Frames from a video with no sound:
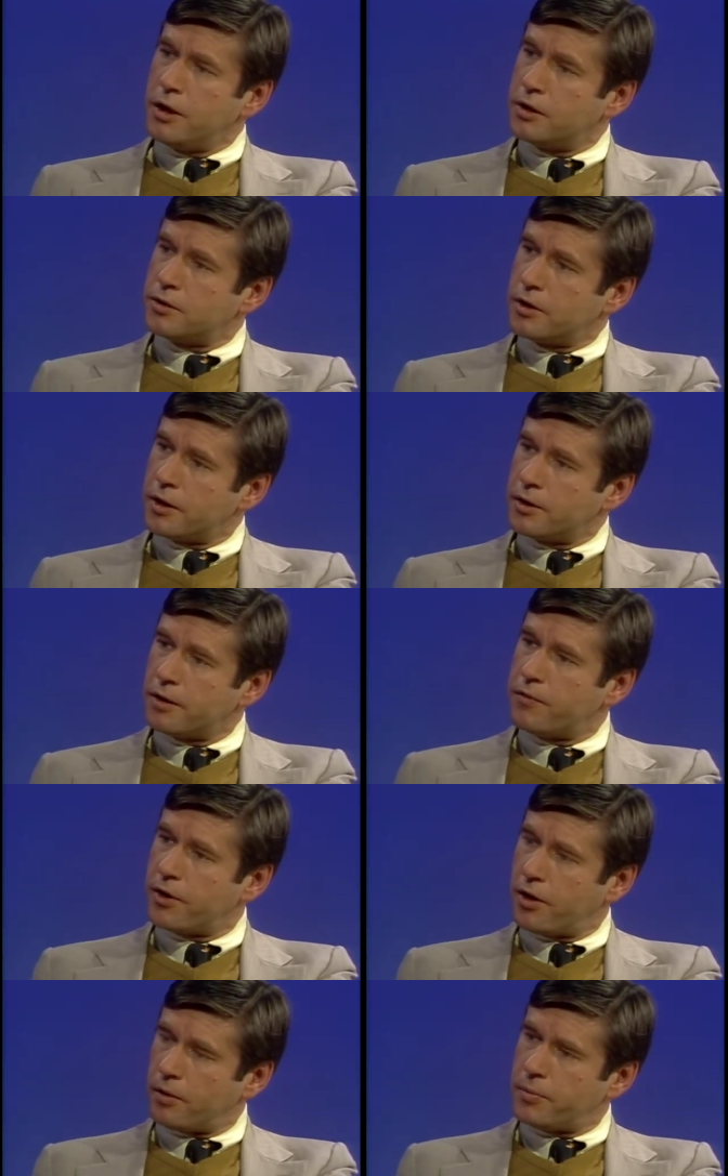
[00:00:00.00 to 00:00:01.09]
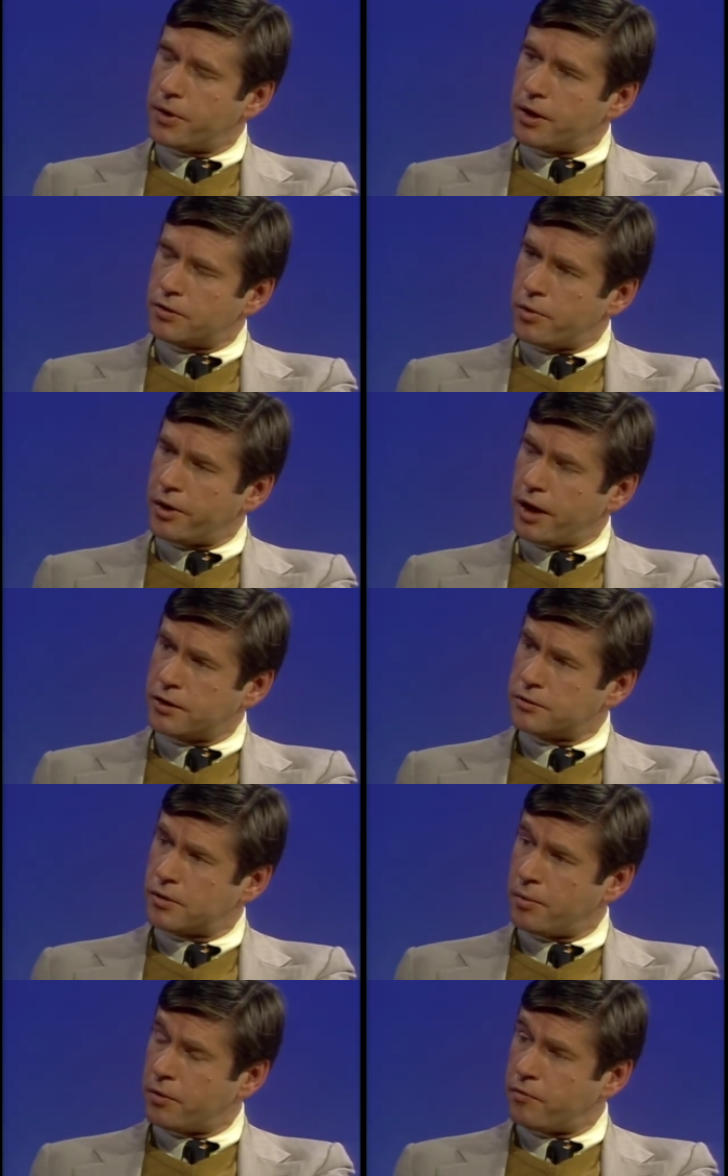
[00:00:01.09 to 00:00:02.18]
is a little difficult because one has
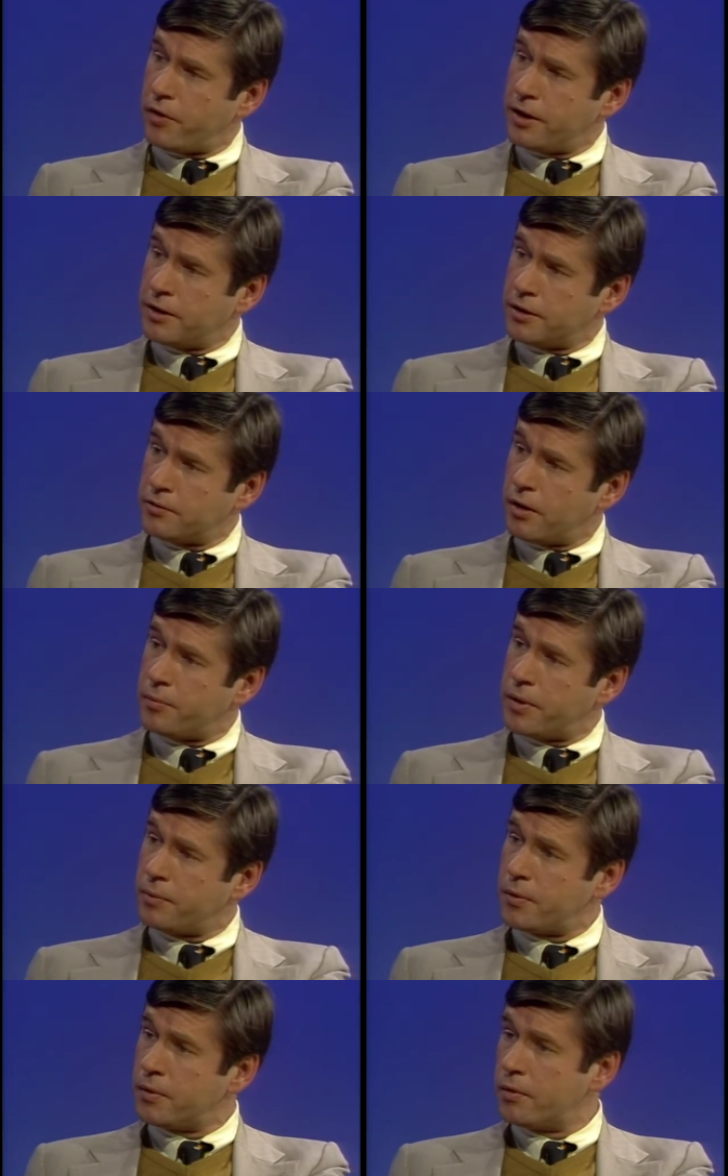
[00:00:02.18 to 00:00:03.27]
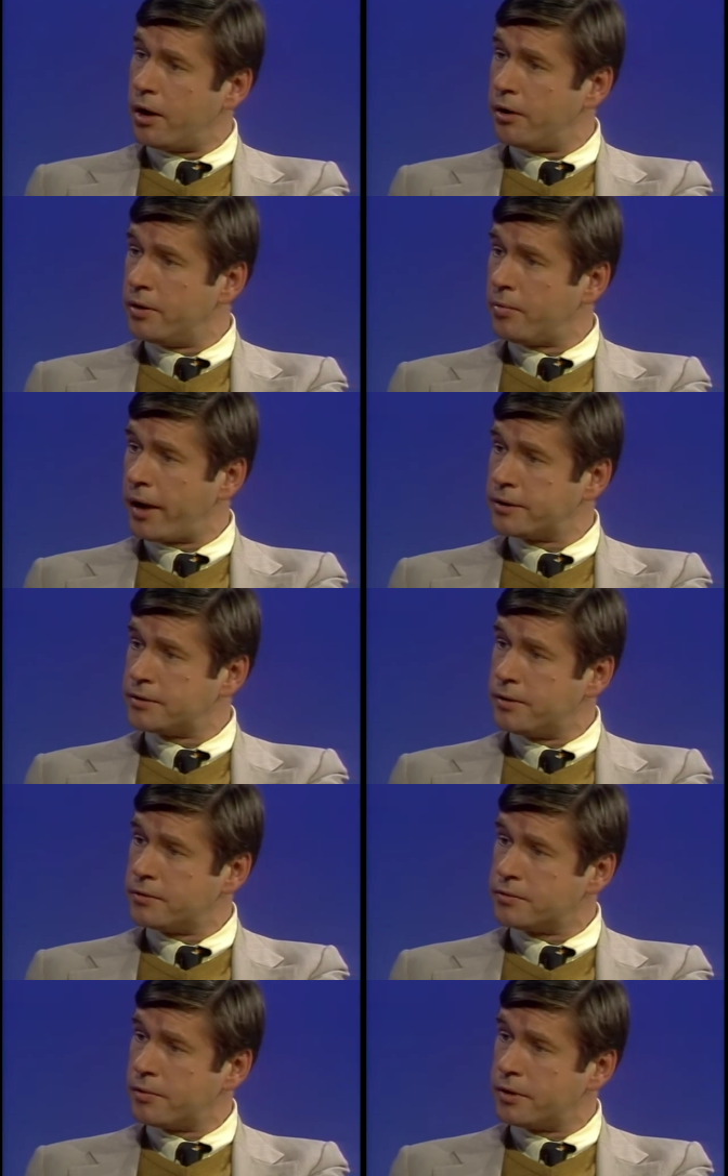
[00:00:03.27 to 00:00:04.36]
trouble finding 12 people who are, in
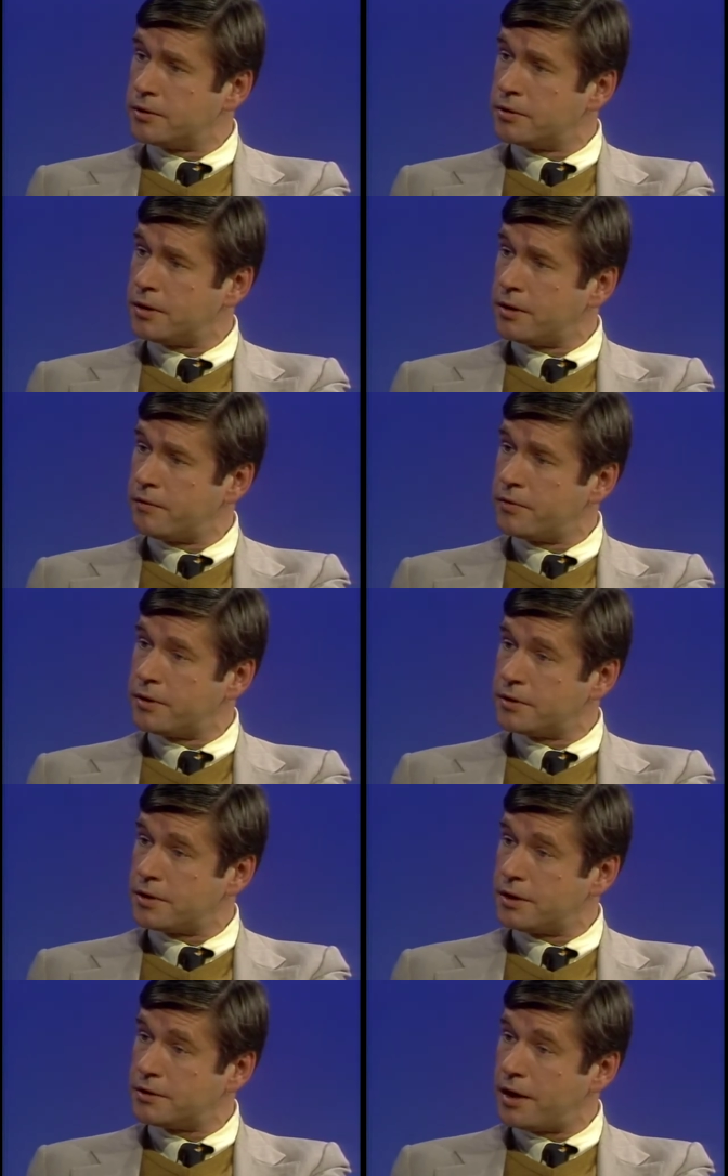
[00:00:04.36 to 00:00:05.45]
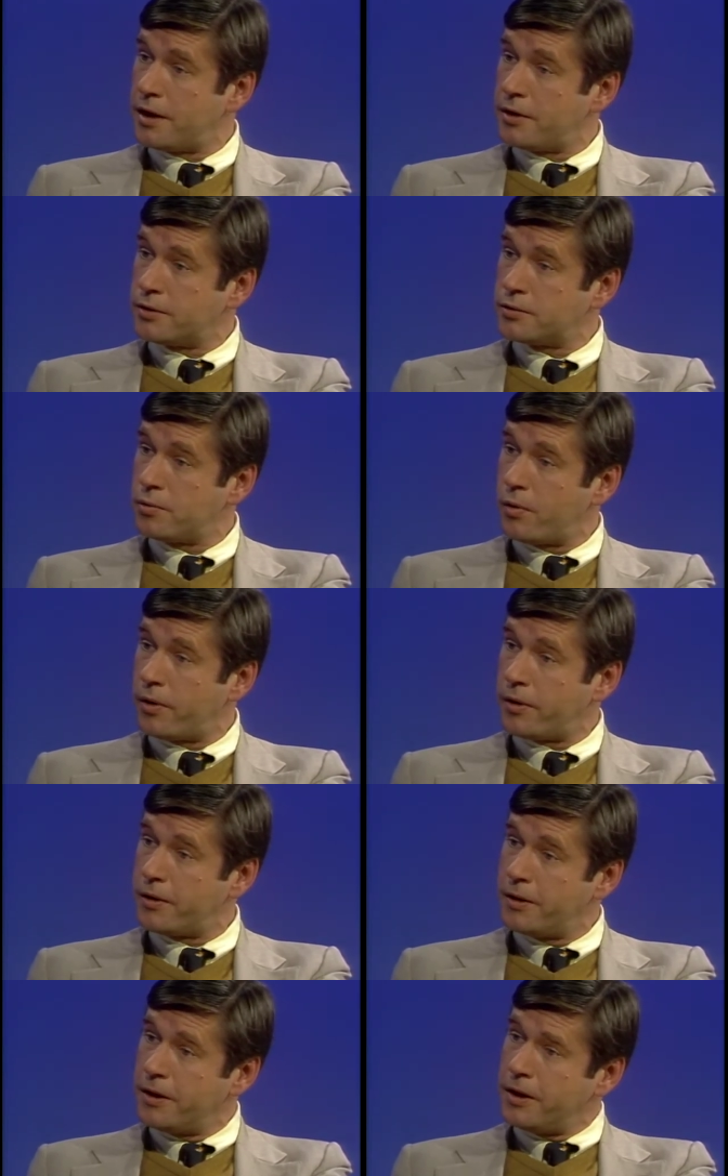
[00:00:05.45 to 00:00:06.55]
Blackstone's words, indifferent as they stand unsworn.
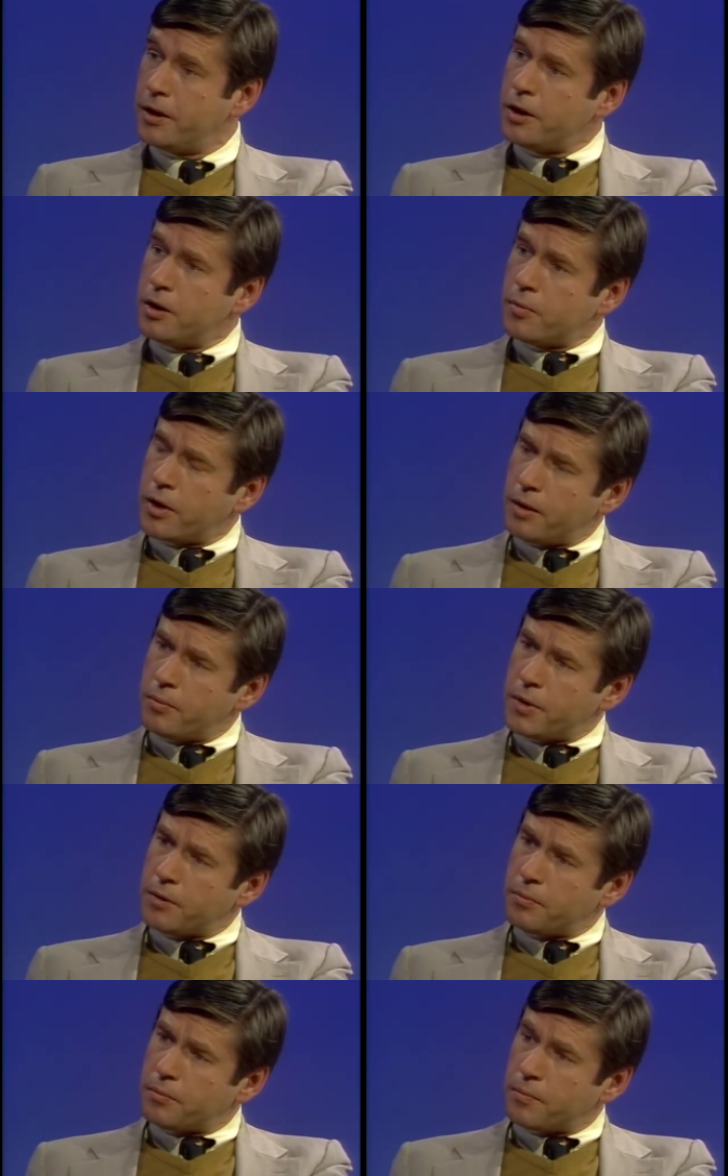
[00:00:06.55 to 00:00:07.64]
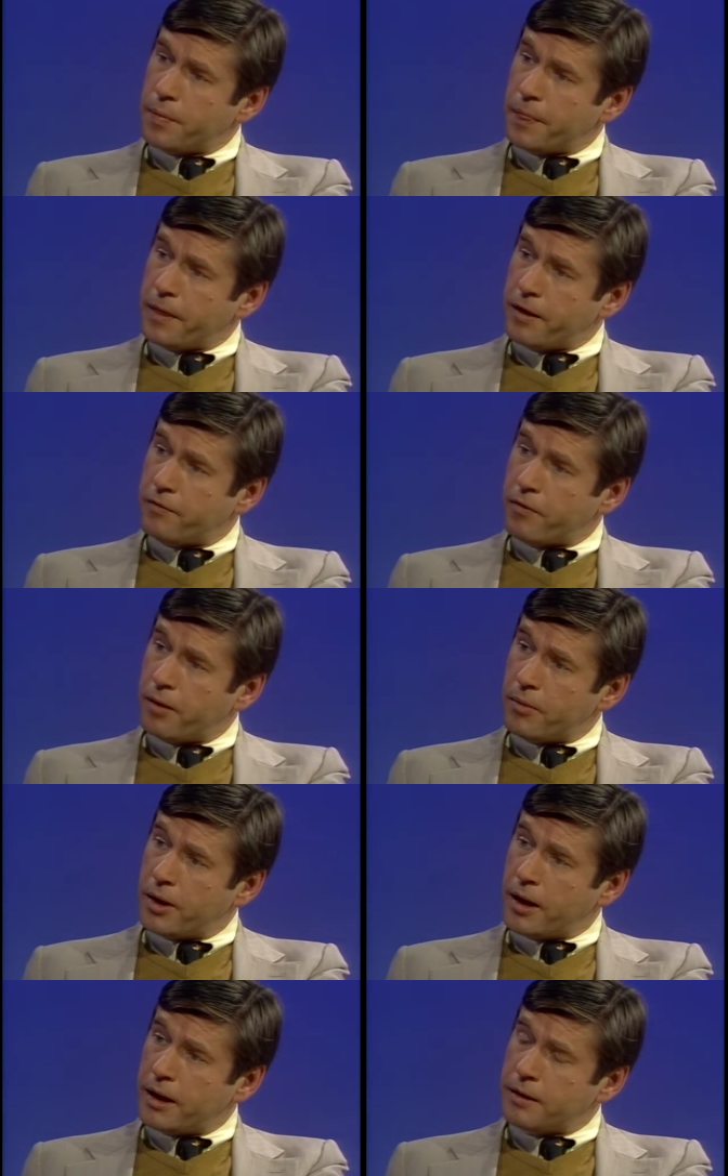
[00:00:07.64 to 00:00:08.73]
Mm -hmm. But let me, if I
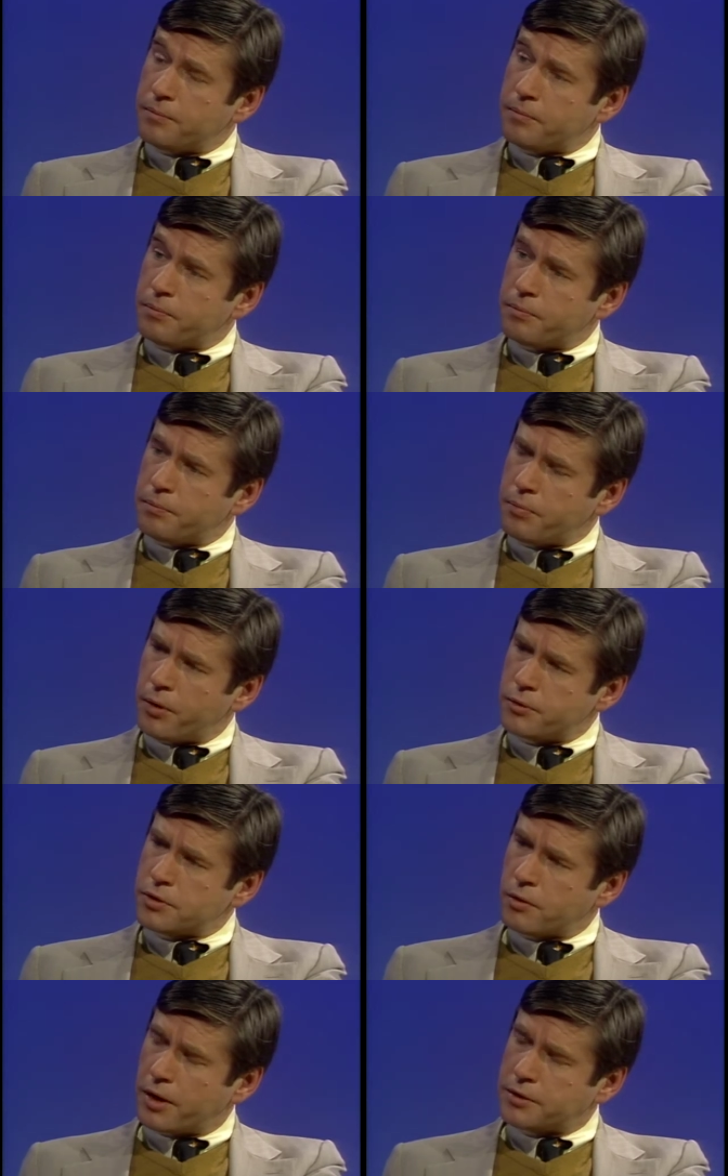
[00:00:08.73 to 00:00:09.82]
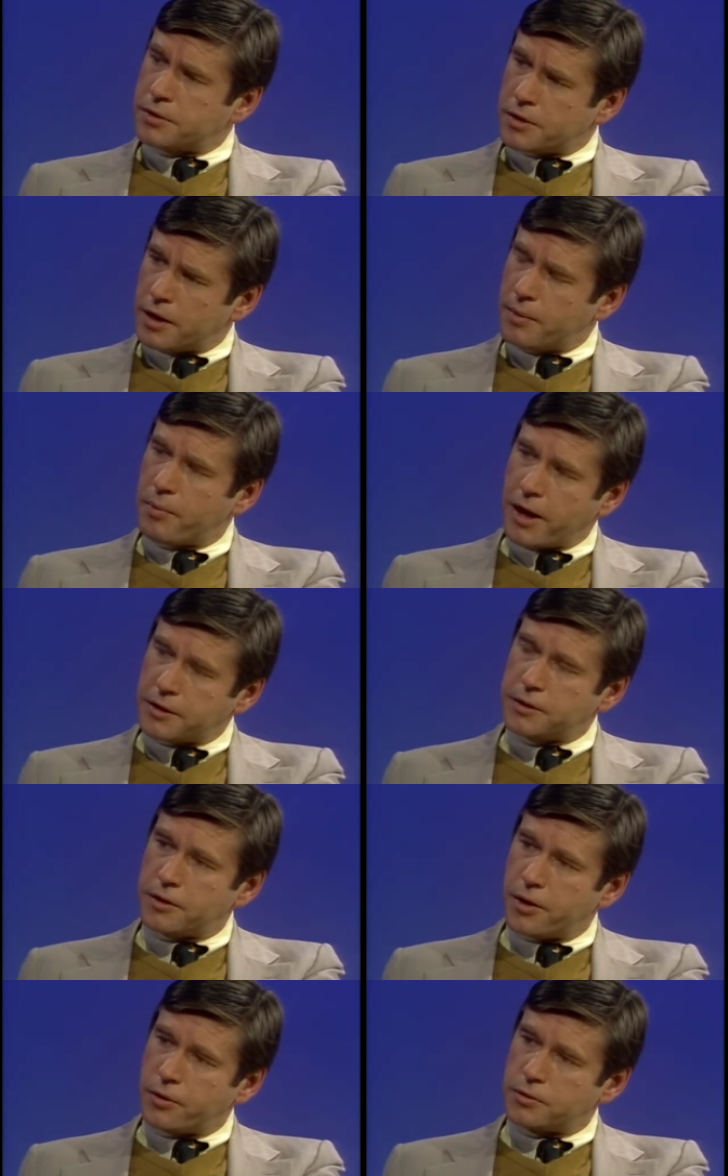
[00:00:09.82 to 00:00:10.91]
may, pose a question. Coming back to
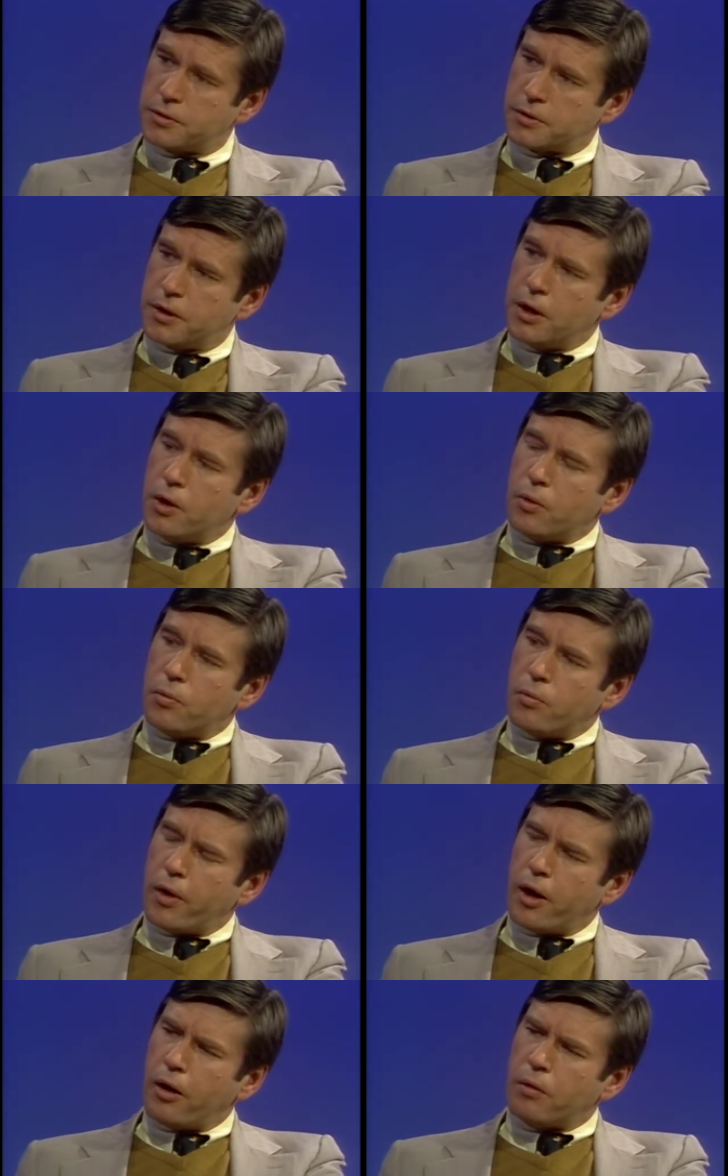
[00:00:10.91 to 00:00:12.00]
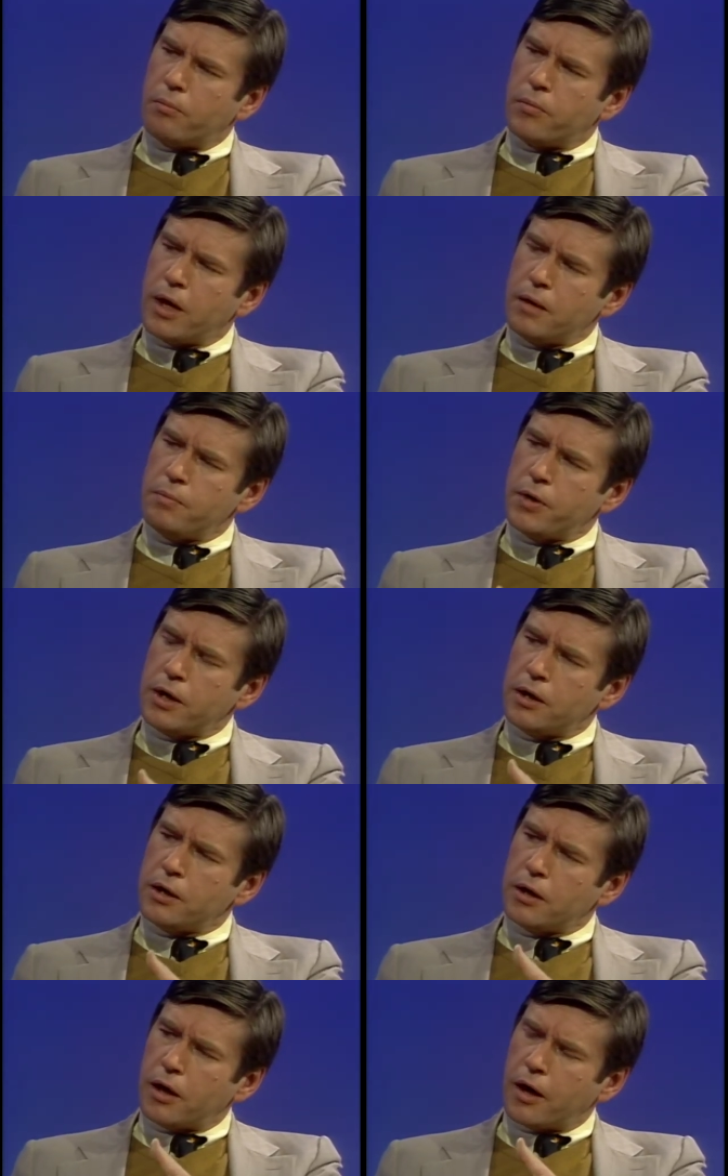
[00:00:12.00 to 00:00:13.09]
your notion, well,
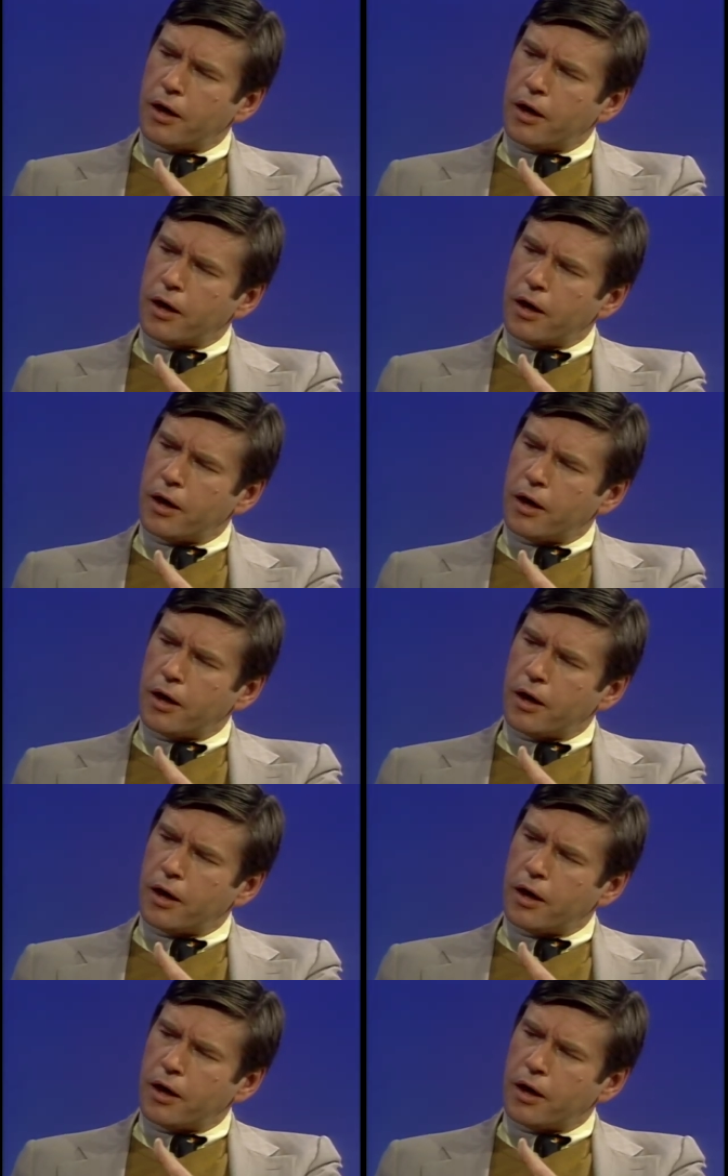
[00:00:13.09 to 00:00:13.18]
maybe a